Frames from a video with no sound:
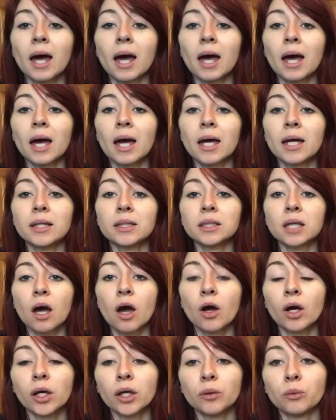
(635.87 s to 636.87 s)
And
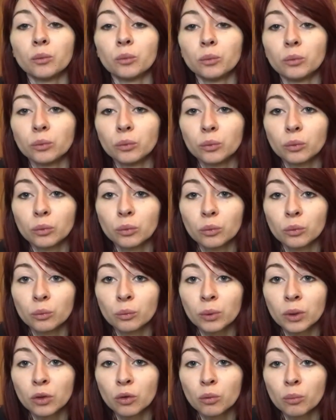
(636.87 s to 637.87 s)
I
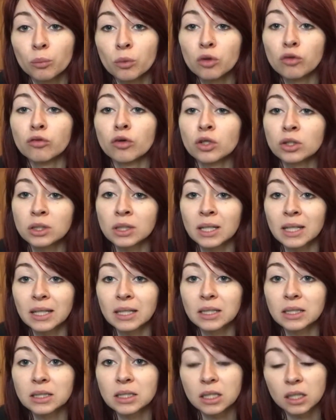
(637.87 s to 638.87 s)
will move on
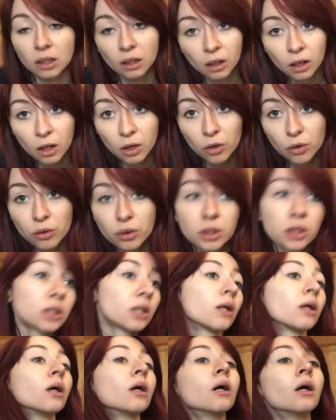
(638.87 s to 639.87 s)
to the
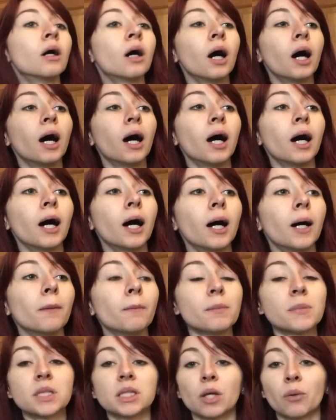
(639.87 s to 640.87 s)
clothes.
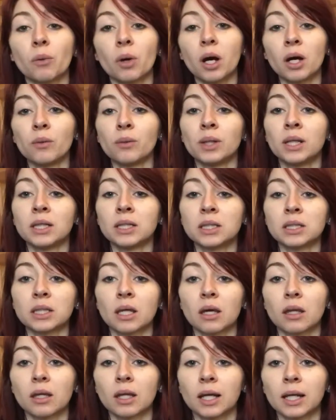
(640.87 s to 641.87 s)
So I will
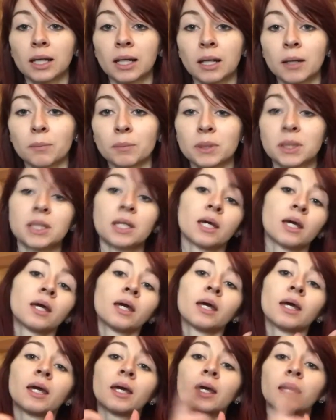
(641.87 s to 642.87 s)
insert the clips
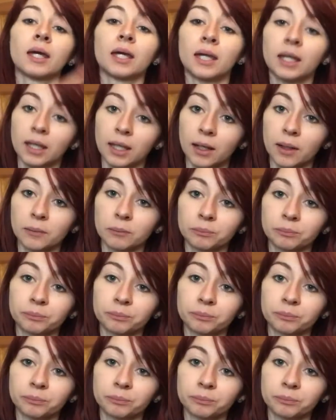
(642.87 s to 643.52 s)
here.